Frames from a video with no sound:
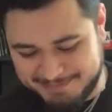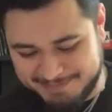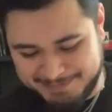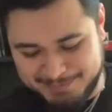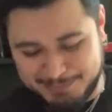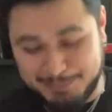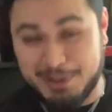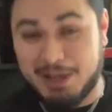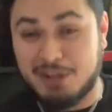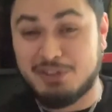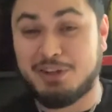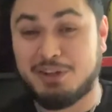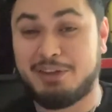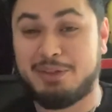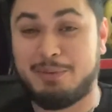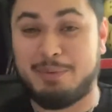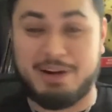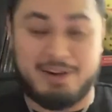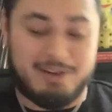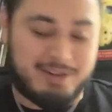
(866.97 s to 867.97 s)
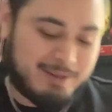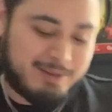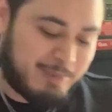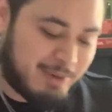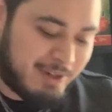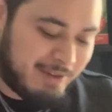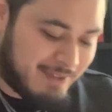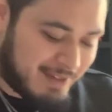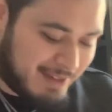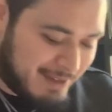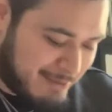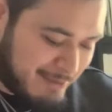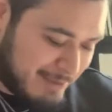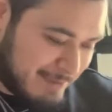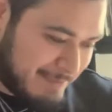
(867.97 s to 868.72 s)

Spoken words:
But I'll show you the record. It's pretty fucking cool.